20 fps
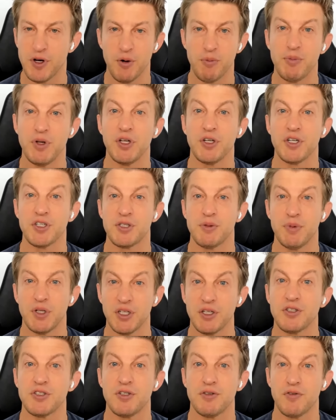you know, millions and
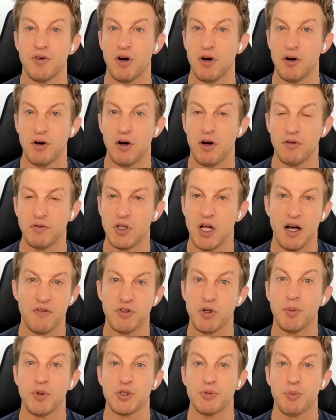millions of
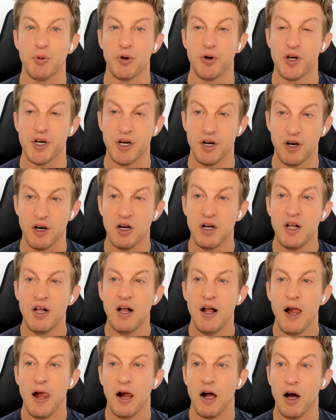lives almost per year,
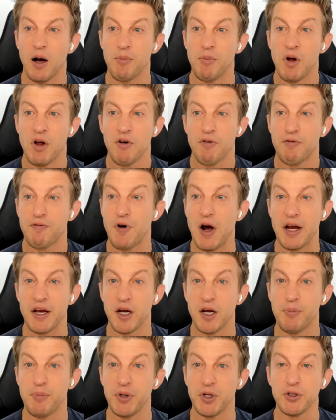fight,
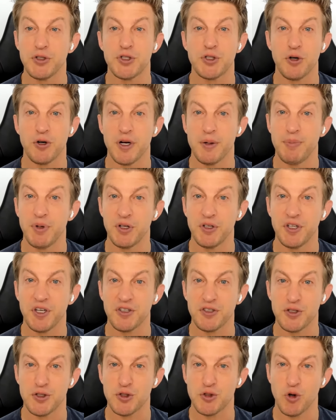you know, build sturdy
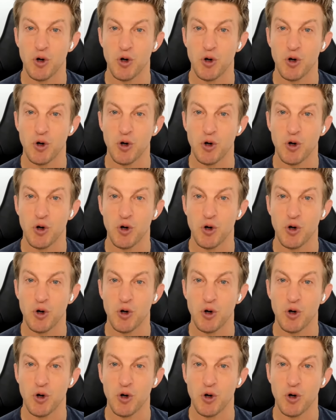buildings and